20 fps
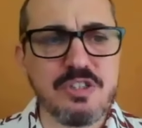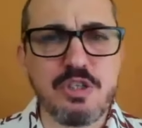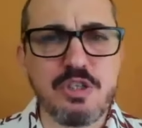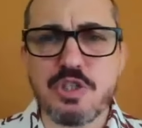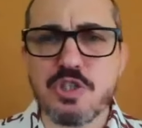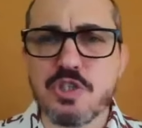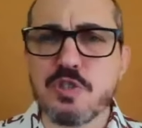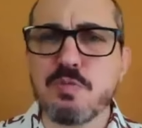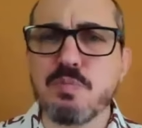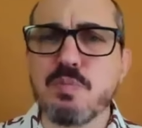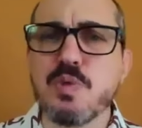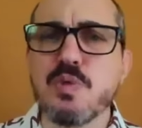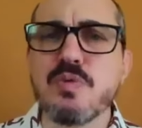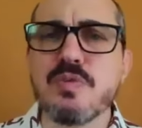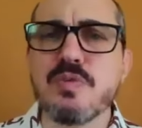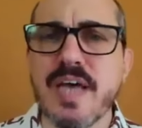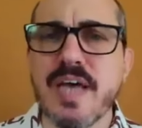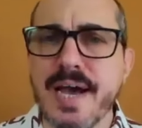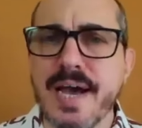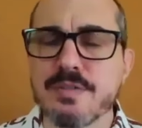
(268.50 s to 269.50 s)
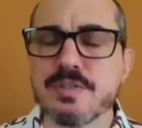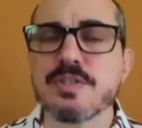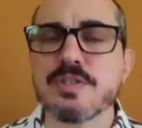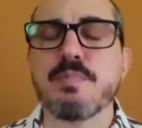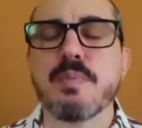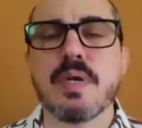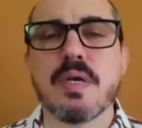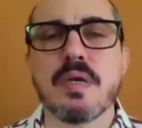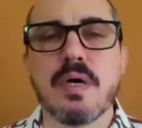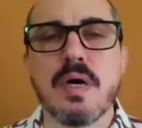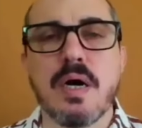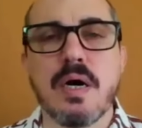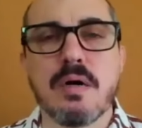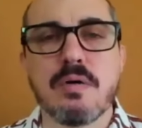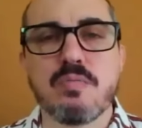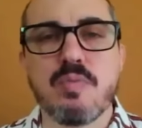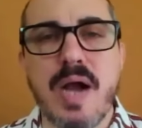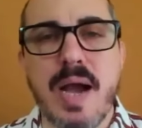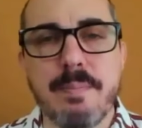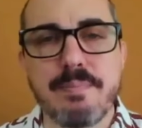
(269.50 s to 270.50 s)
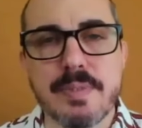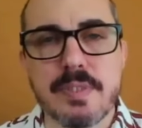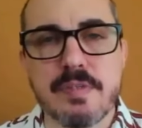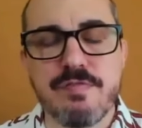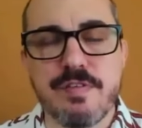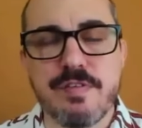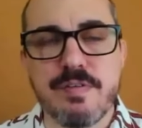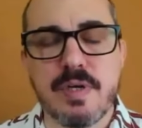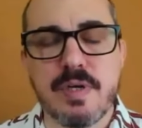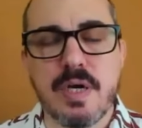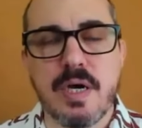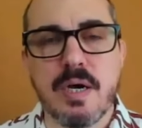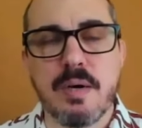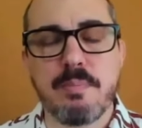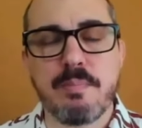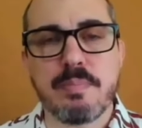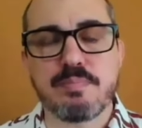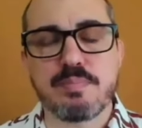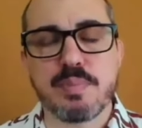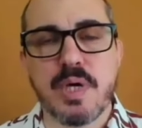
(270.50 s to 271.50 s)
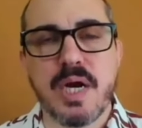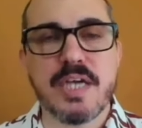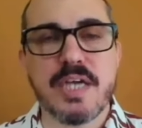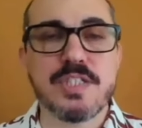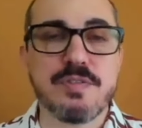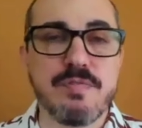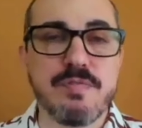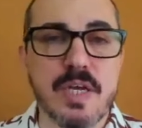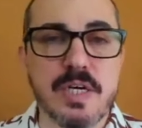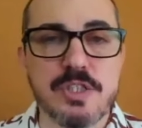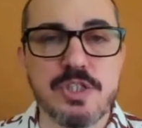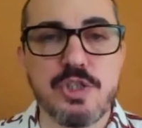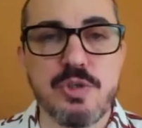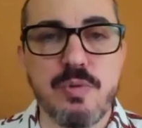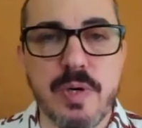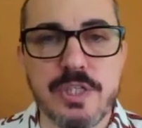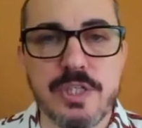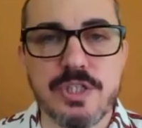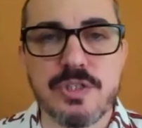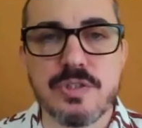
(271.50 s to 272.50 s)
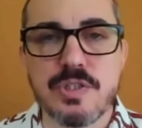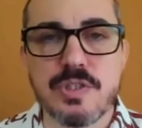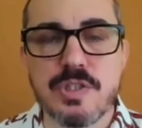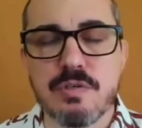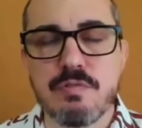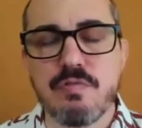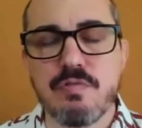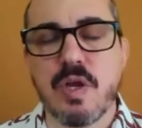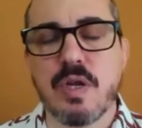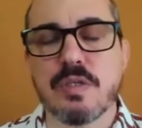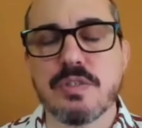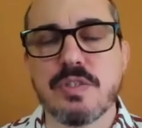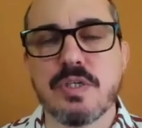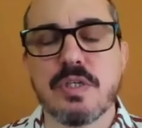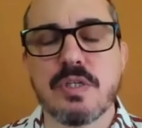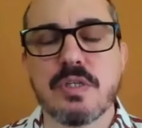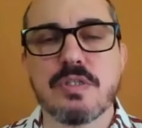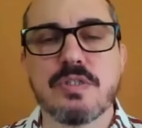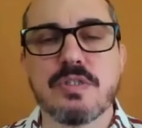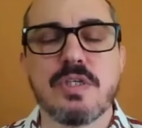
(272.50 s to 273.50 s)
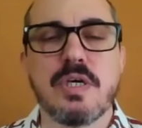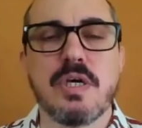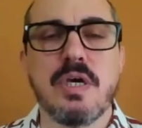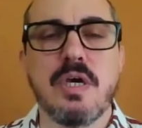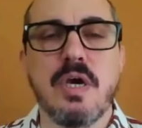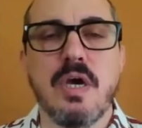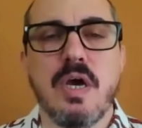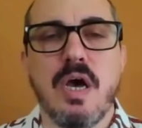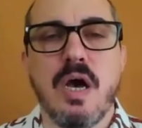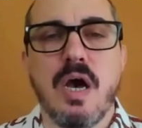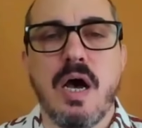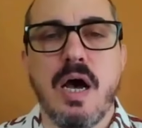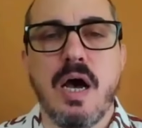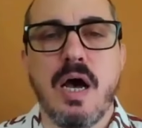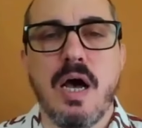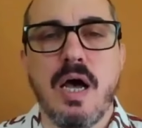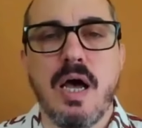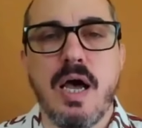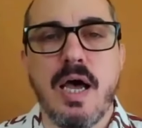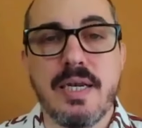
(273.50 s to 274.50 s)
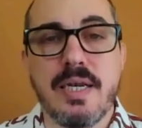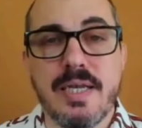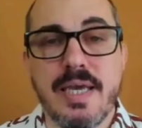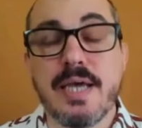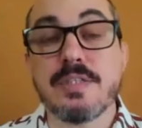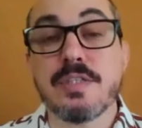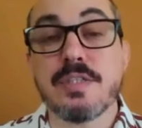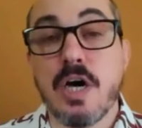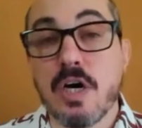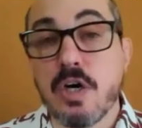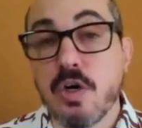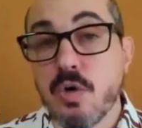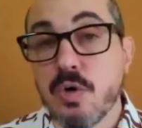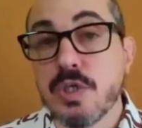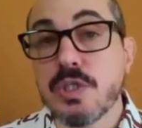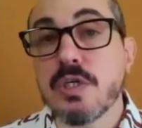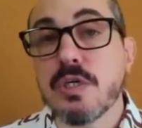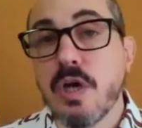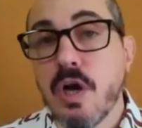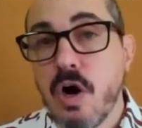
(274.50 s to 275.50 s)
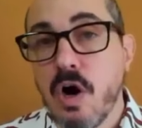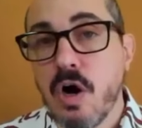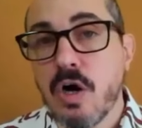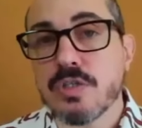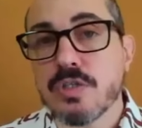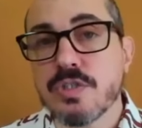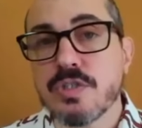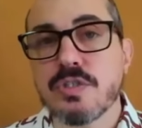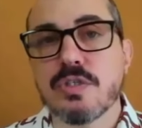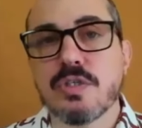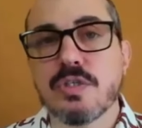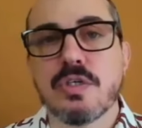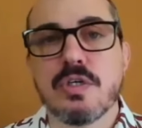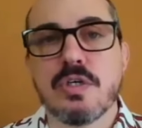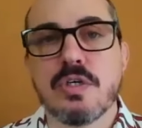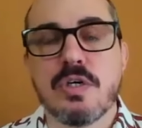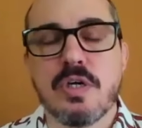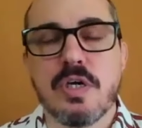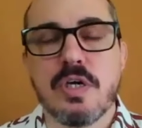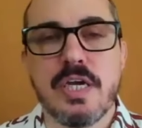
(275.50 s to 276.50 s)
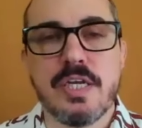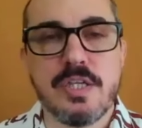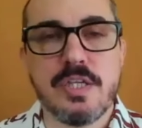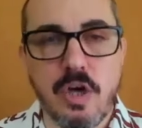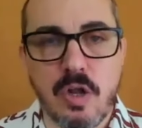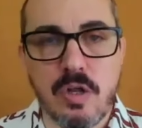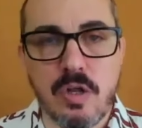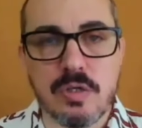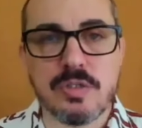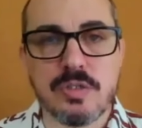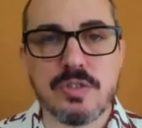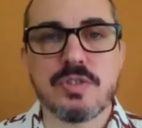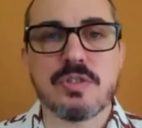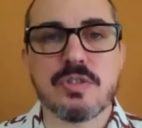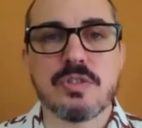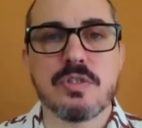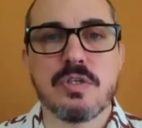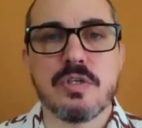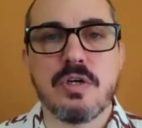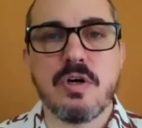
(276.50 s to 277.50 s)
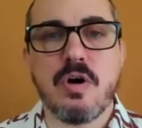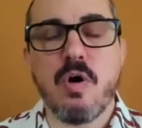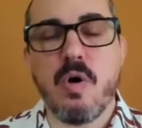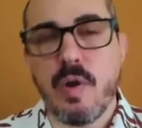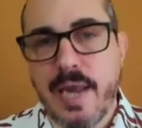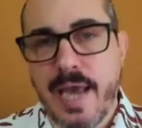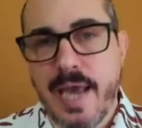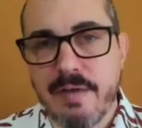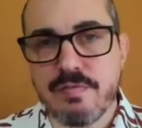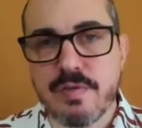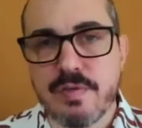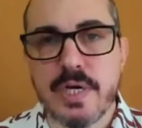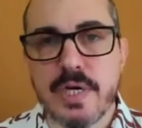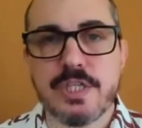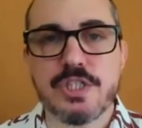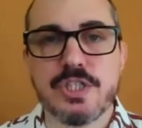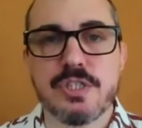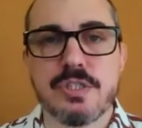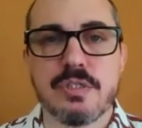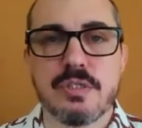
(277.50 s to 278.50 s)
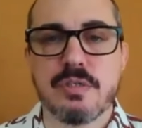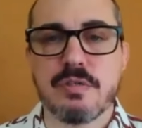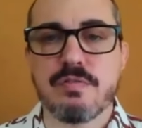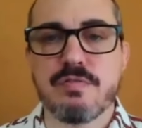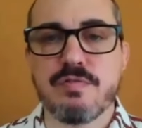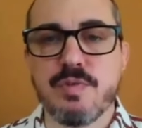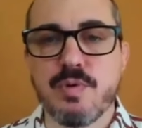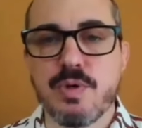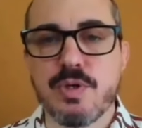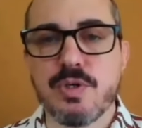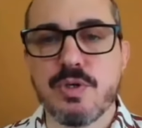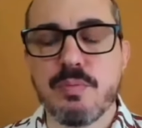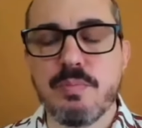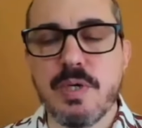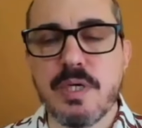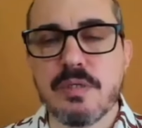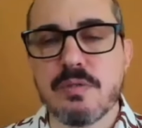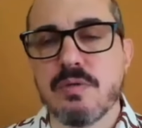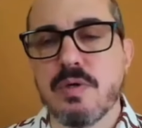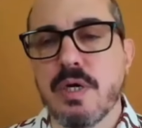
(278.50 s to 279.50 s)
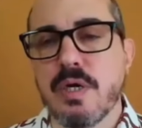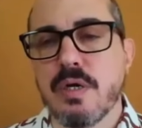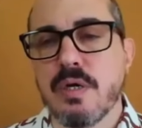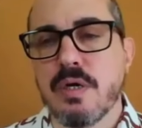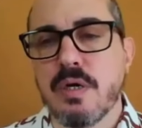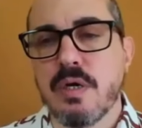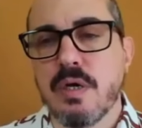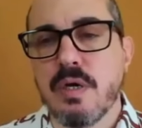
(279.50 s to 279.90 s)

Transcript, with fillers: to smooth out uh, rapid uh, price fluctuations and volatility uh, and get a good cost in dollars on average for your Bitcoin.